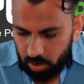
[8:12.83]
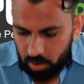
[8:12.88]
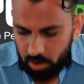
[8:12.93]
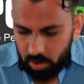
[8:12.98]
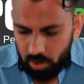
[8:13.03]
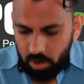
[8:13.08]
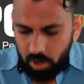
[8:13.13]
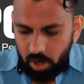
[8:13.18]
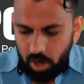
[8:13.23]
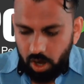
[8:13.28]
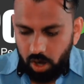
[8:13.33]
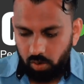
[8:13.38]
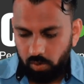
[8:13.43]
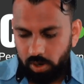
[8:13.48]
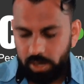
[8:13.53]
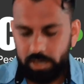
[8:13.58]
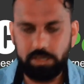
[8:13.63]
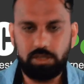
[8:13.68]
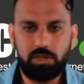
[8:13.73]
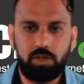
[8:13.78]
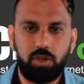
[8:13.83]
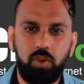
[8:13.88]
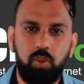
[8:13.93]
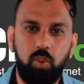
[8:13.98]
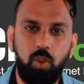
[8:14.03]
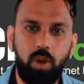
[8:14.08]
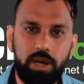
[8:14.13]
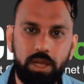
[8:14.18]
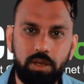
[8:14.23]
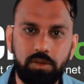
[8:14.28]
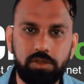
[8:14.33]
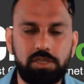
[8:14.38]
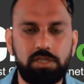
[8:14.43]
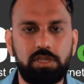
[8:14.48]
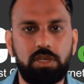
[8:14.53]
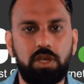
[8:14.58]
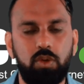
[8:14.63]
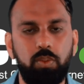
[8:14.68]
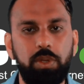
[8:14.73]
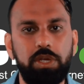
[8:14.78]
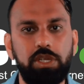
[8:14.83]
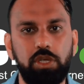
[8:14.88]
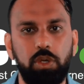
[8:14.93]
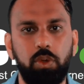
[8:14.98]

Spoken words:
All right, what else could we do?